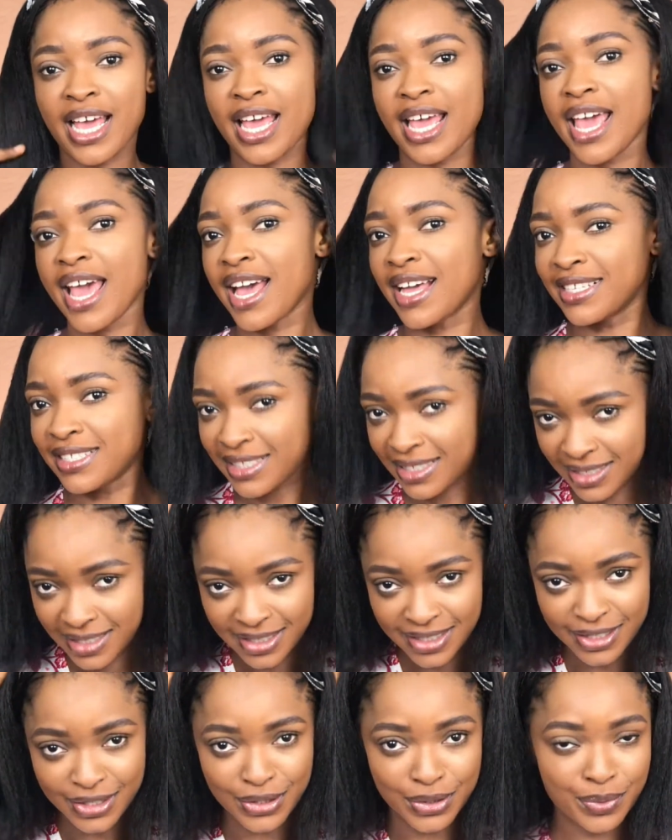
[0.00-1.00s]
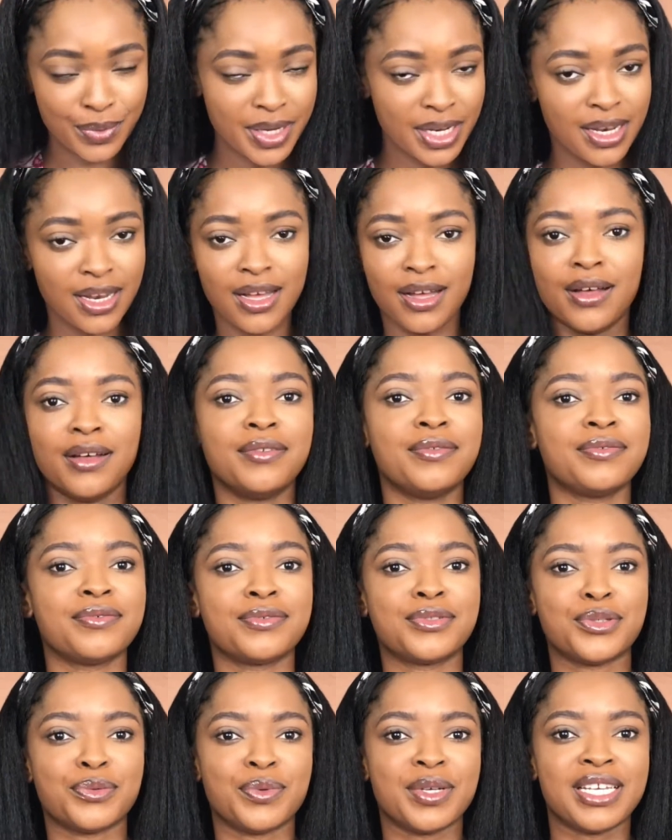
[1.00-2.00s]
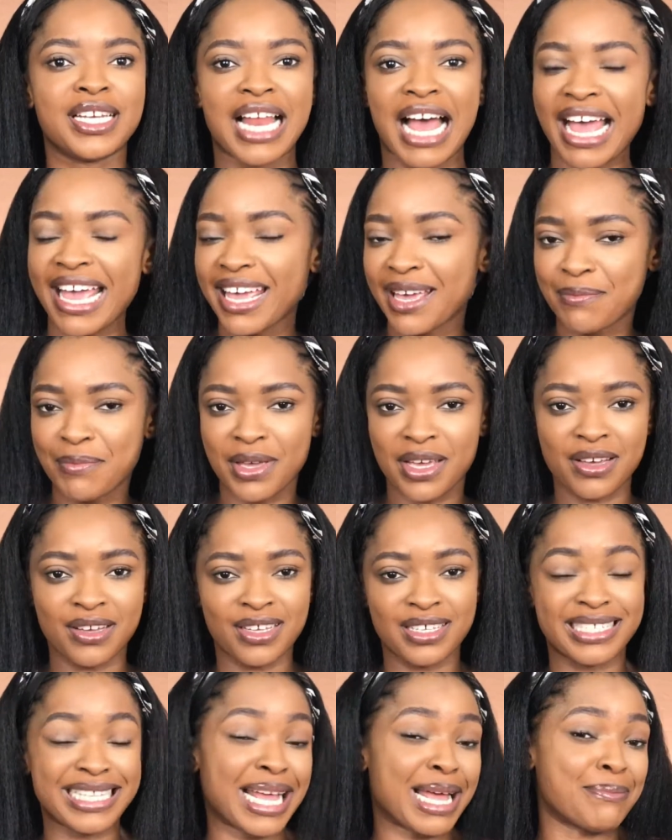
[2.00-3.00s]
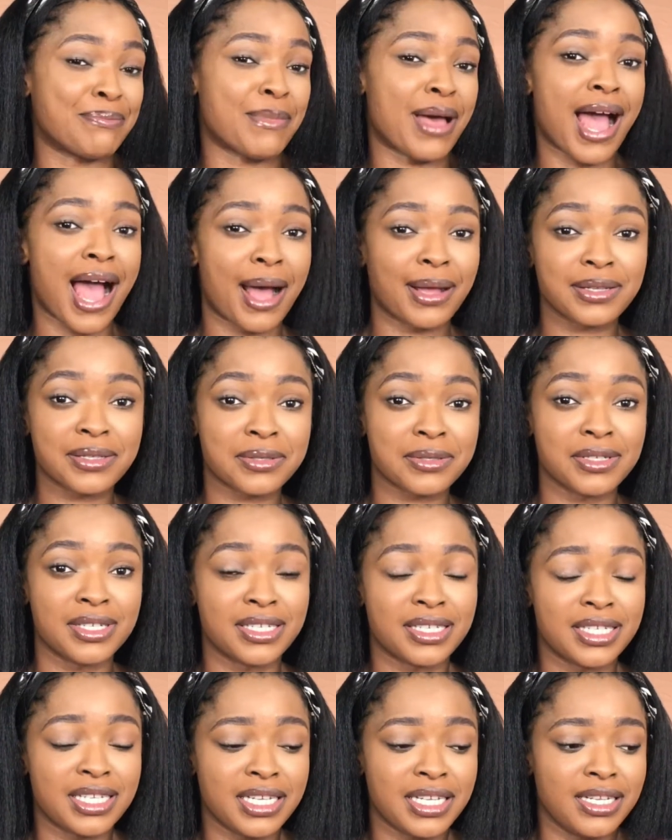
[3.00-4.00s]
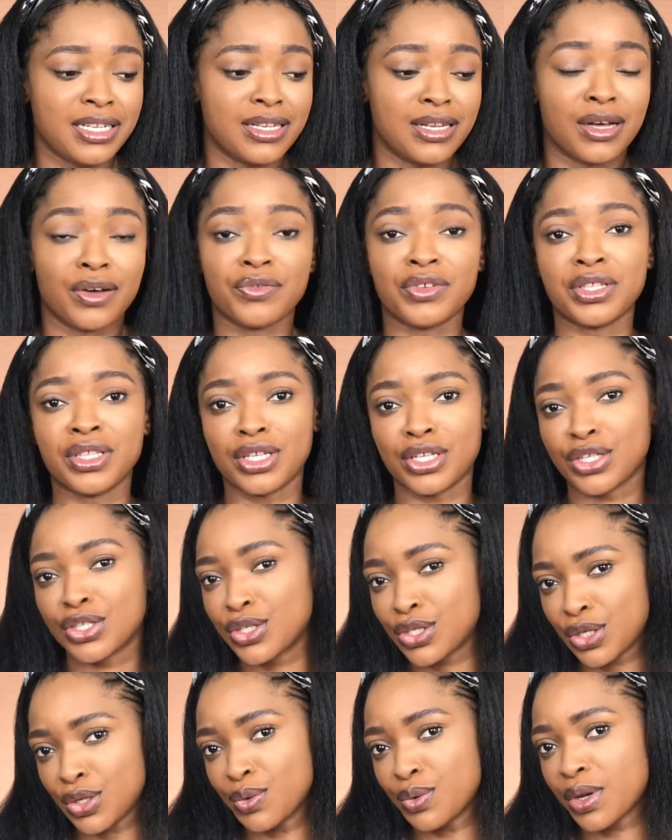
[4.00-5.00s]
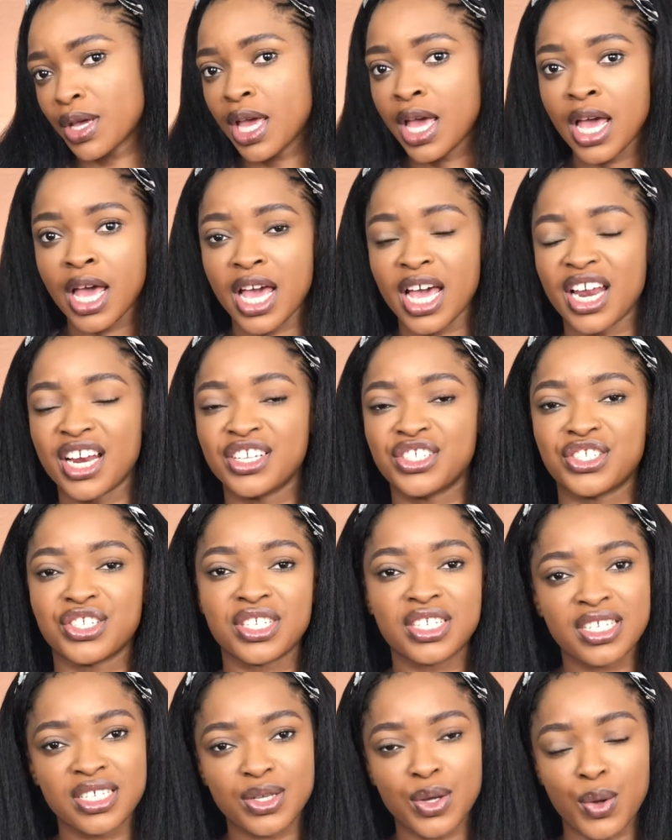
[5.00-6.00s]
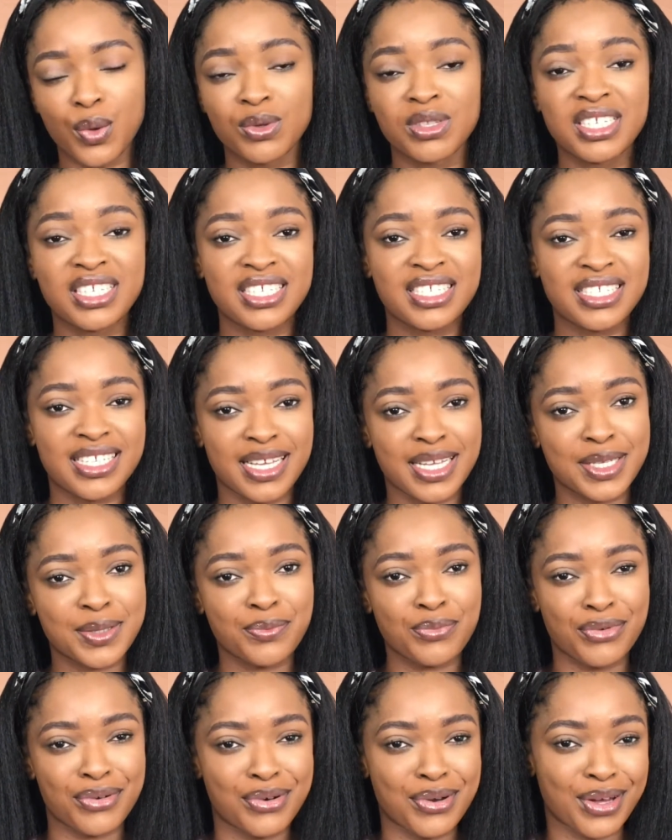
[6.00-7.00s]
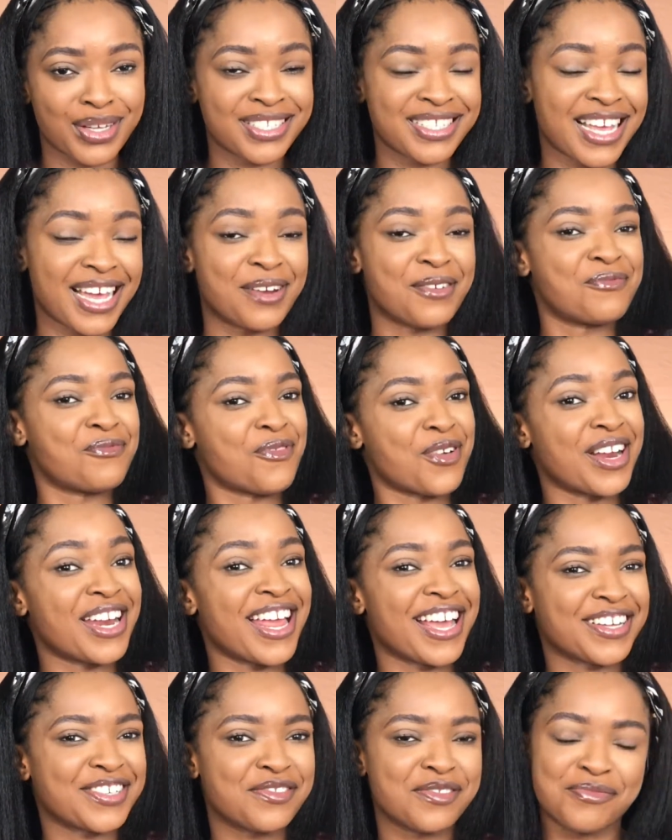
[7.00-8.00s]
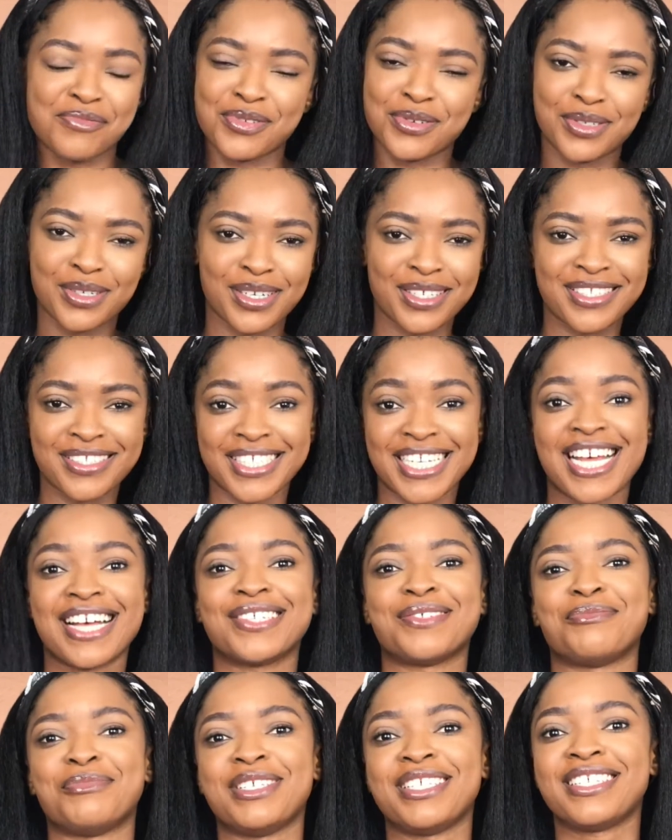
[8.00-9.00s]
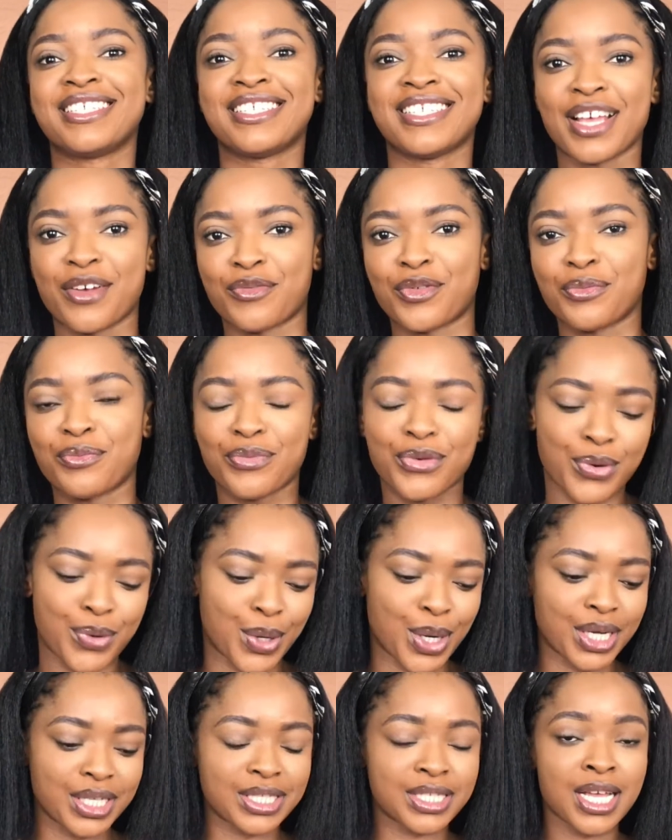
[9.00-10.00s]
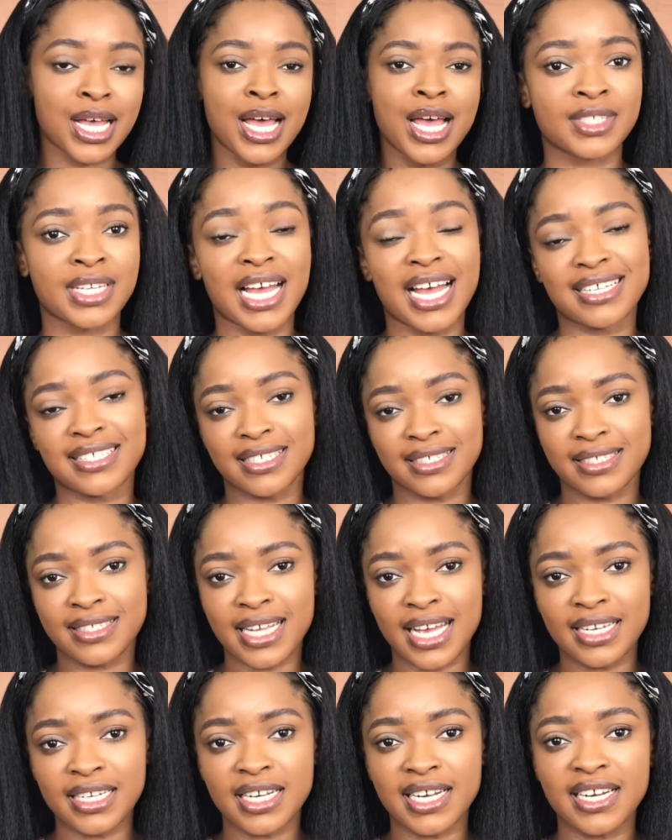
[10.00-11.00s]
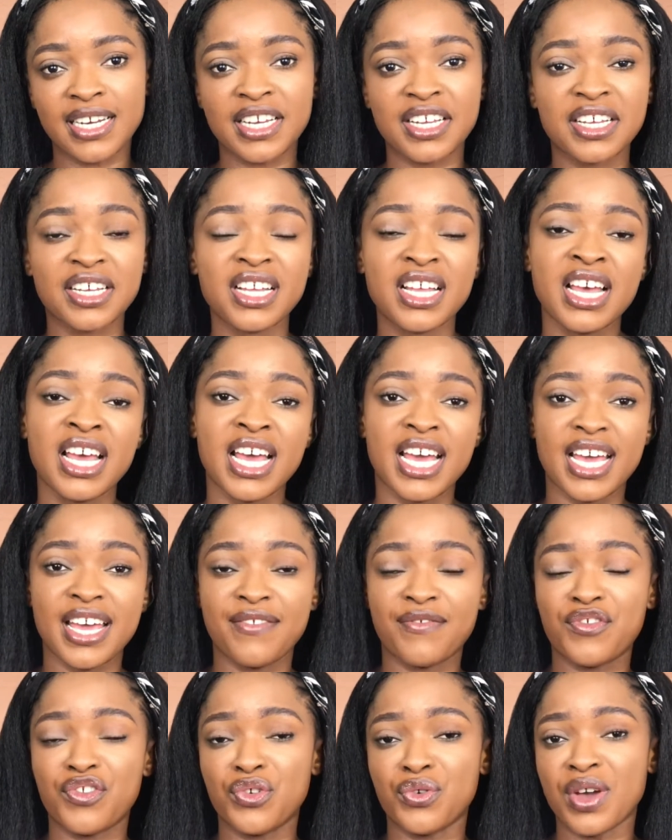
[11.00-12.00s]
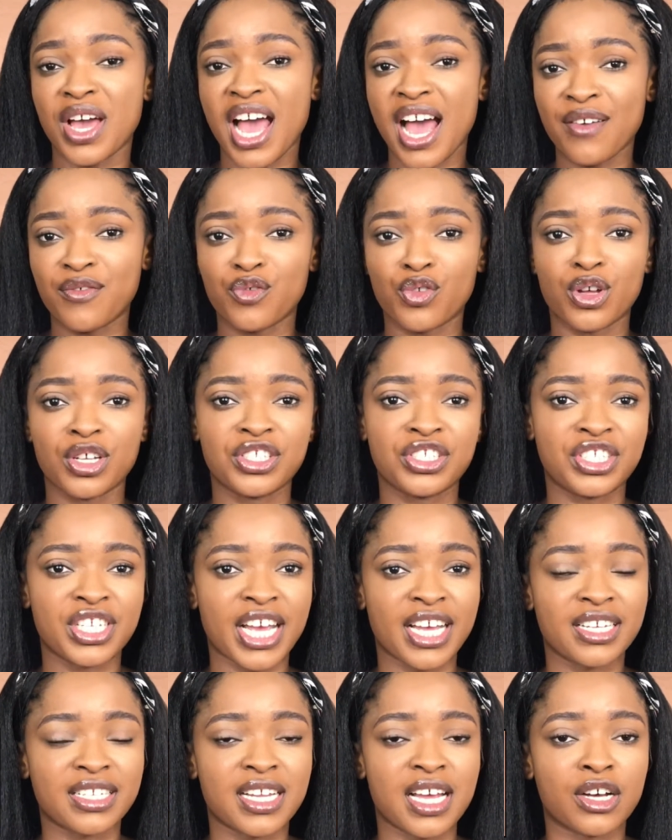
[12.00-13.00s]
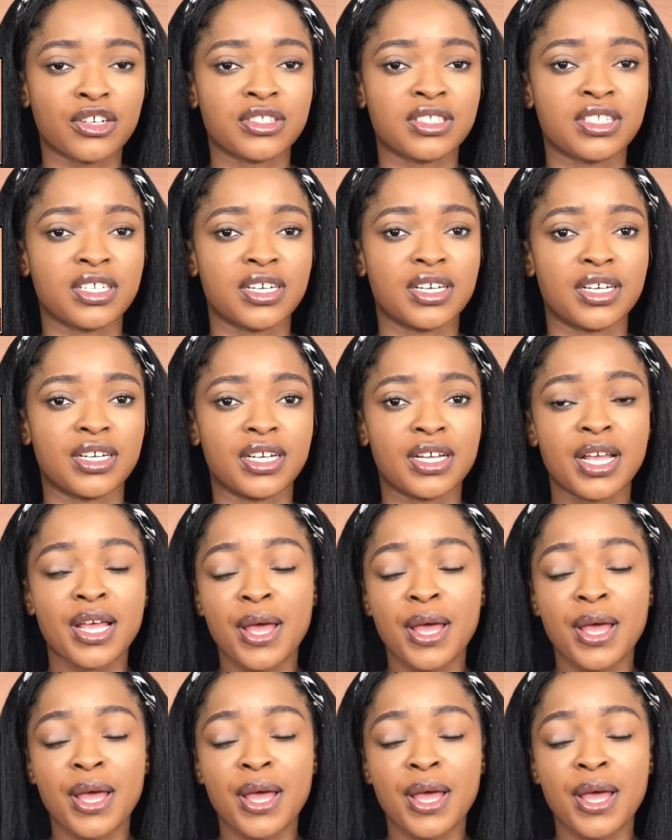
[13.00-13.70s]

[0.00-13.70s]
Yes, do we like? Because I'm absolutely loving this look, and it's just only 6 products and 1 extra product, so that will be 7 products. As I said earlier, if you have not checked out the